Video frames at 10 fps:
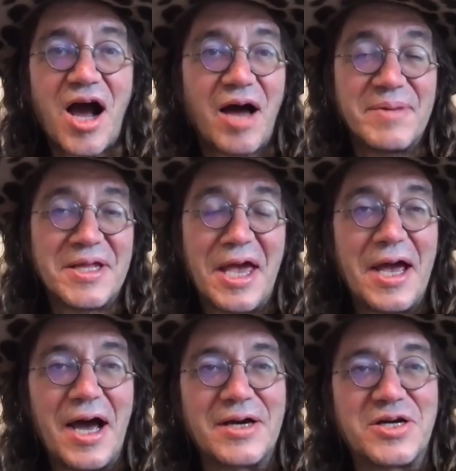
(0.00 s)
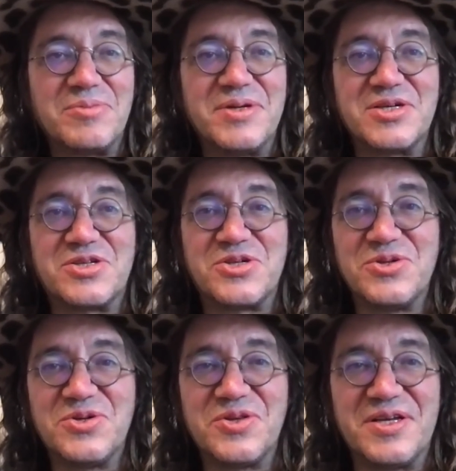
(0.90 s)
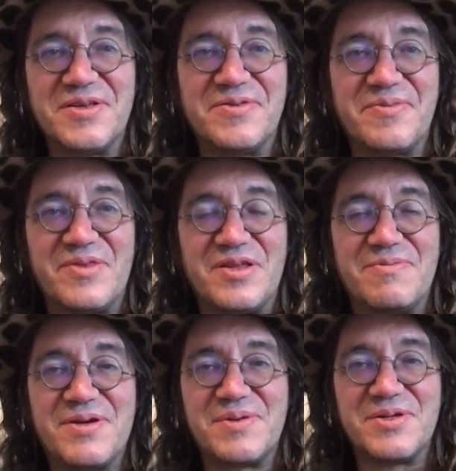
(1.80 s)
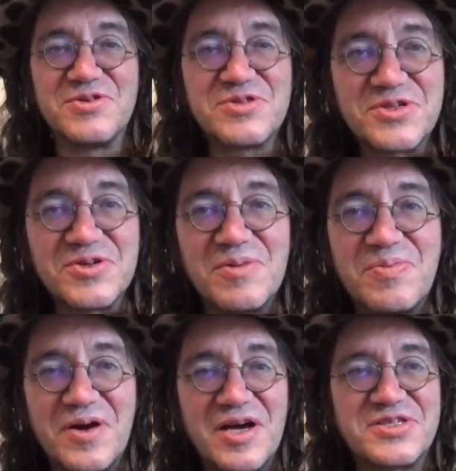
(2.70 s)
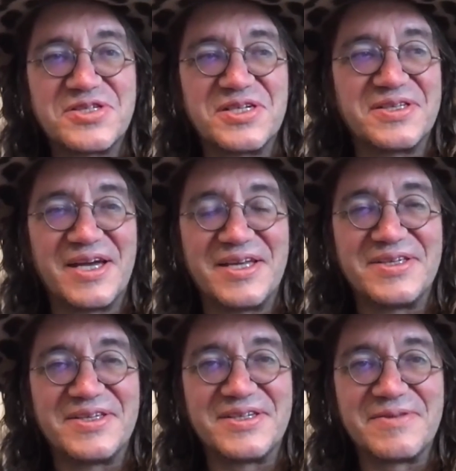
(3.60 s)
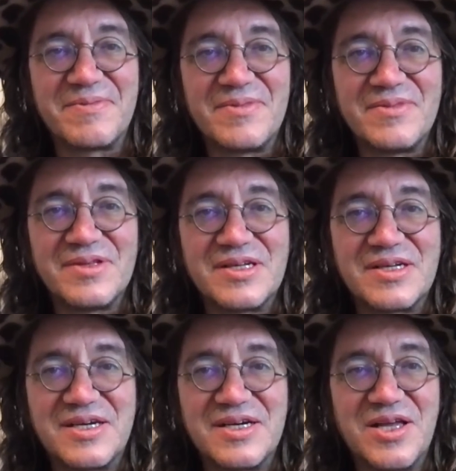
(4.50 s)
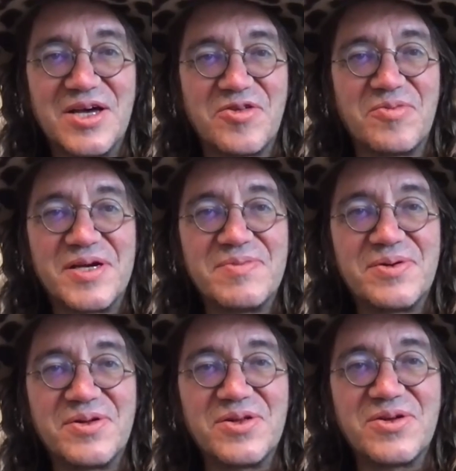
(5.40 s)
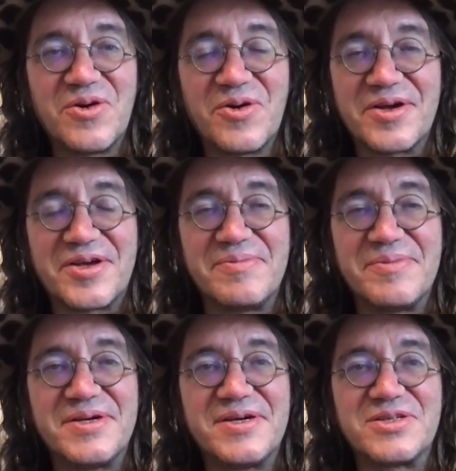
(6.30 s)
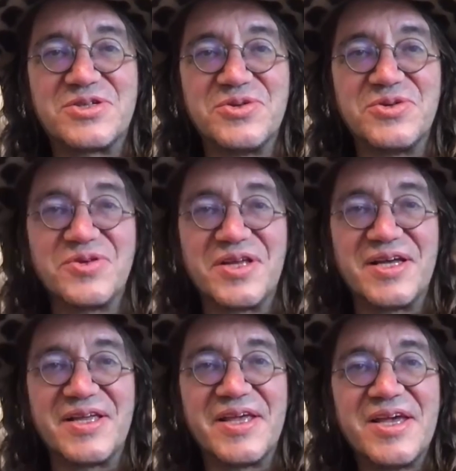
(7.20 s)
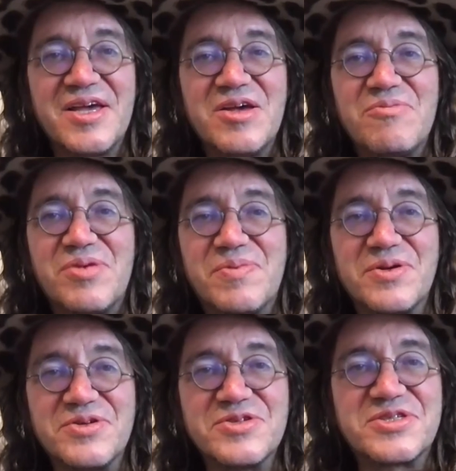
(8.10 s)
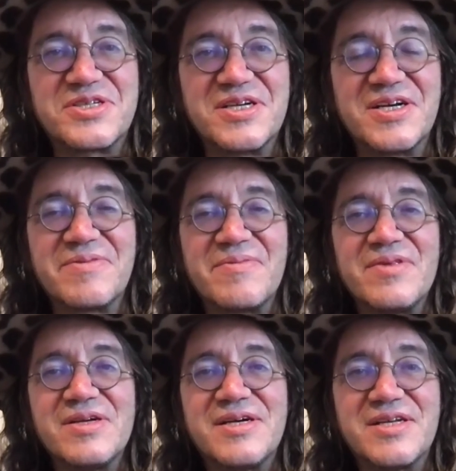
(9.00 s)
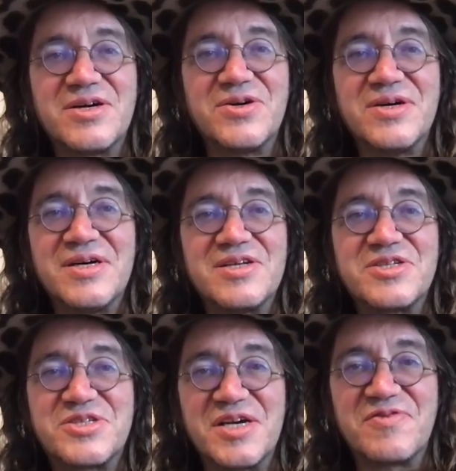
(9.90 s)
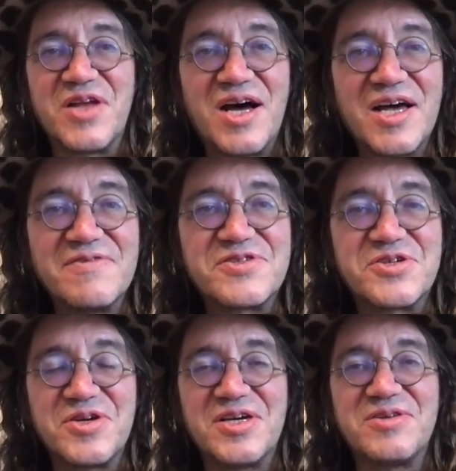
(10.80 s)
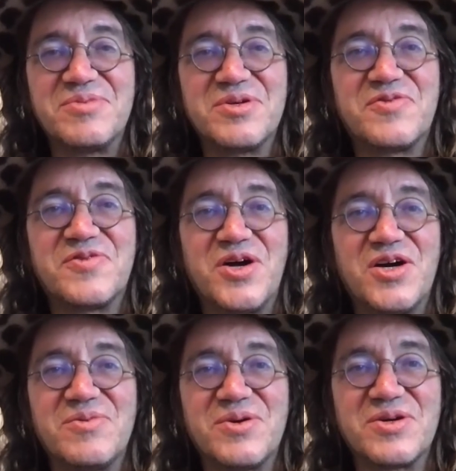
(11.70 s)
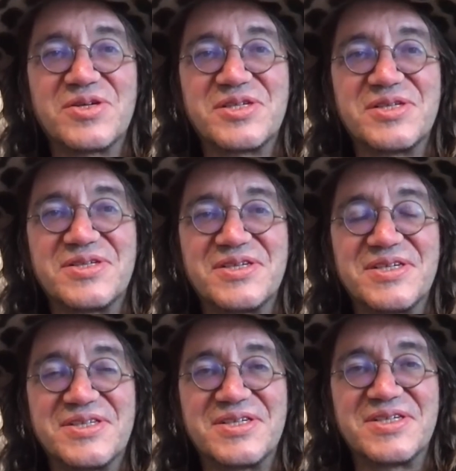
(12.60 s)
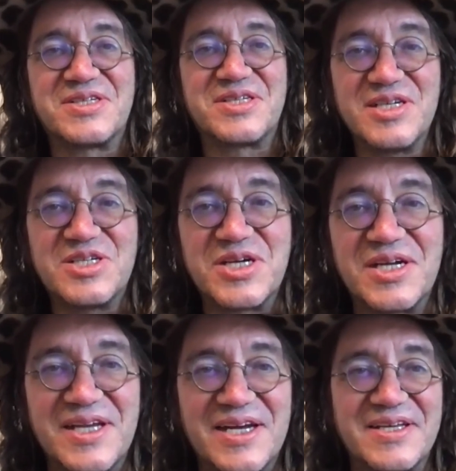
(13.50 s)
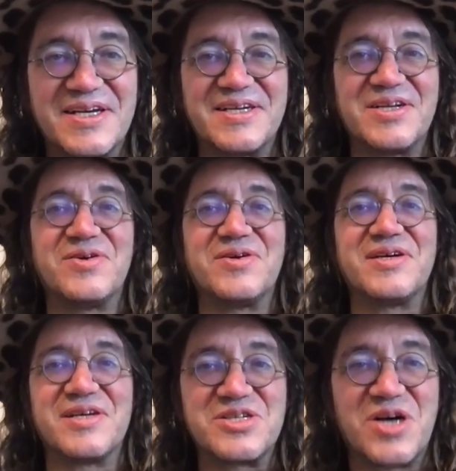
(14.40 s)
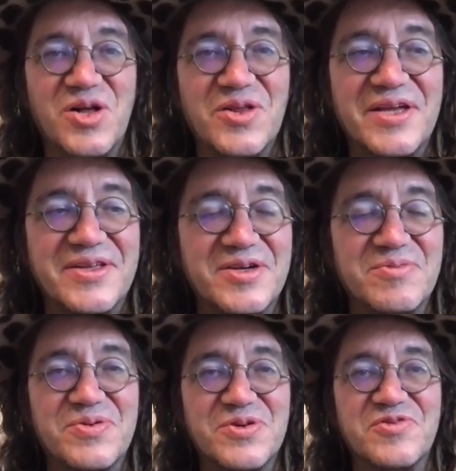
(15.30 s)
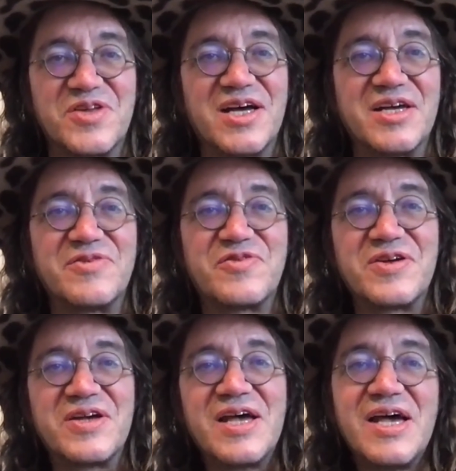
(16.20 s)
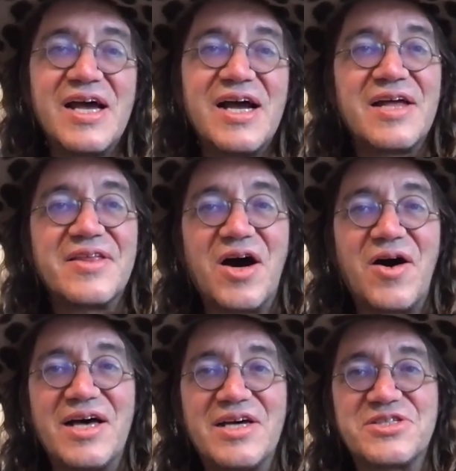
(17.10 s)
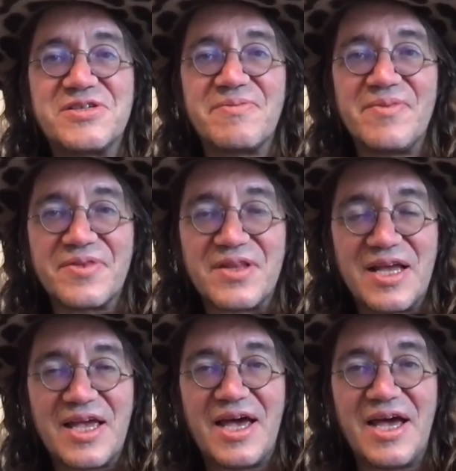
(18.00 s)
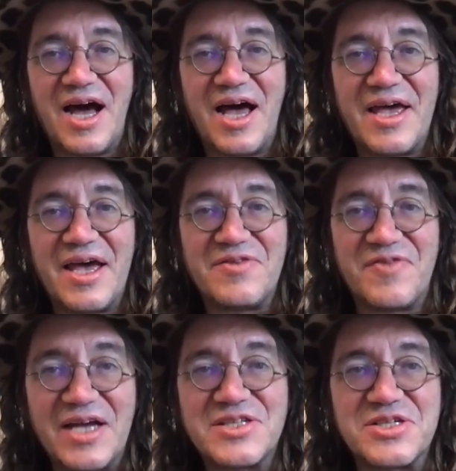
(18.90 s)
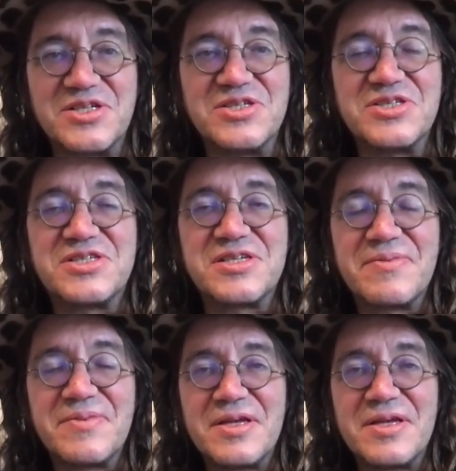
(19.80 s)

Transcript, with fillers: I mean, AI could be a tool that people use to oppress and and kill other people, or it can be a tool that people use to, you know, save lives, create beautiful artworks, and to to teach and and uh, you know exalt and improve life. Now, as AI advances